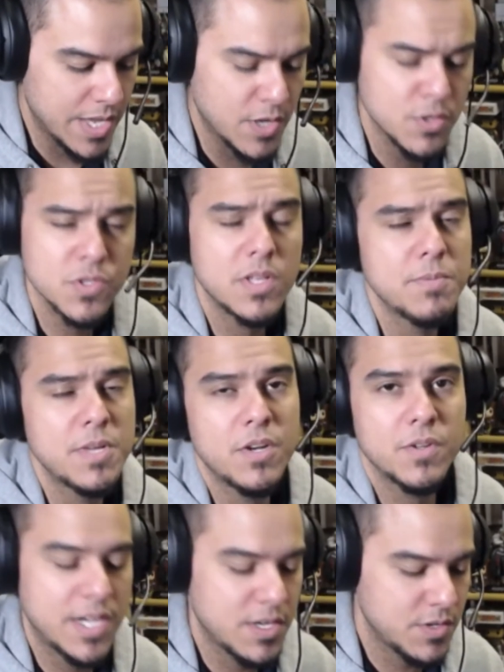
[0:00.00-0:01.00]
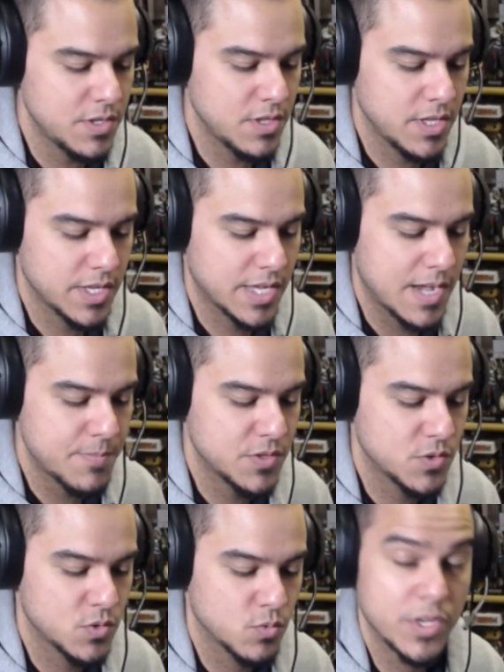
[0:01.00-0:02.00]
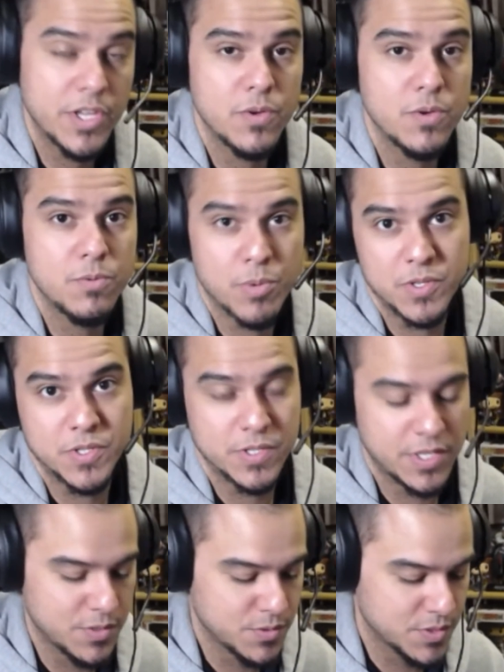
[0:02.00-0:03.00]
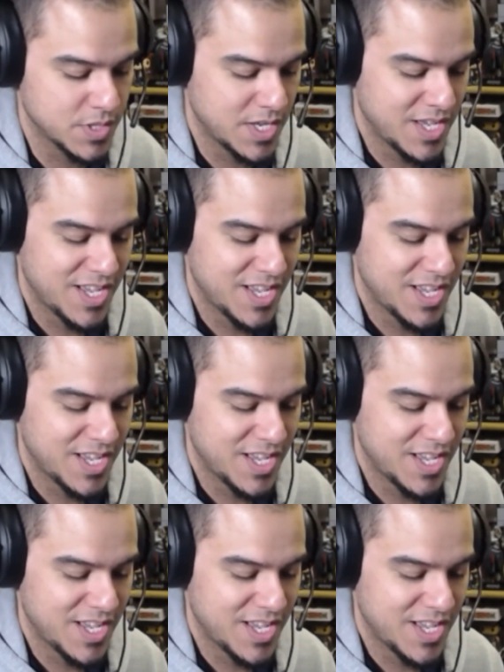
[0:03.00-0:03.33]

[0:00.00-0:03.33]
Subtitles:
And also let me know down in the comments what you personally use.